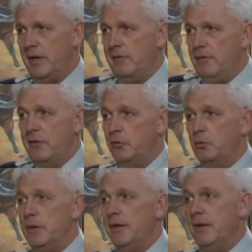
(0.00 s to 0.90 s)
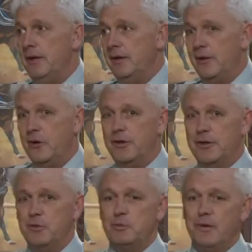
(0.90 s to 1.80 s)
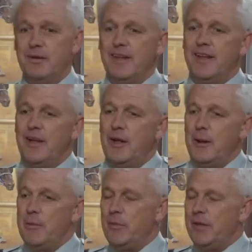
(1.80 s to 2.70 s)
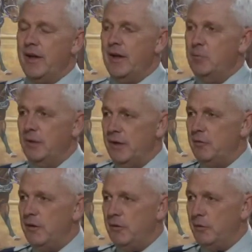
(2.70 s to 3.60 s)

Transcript: never written anything on this, but I believe that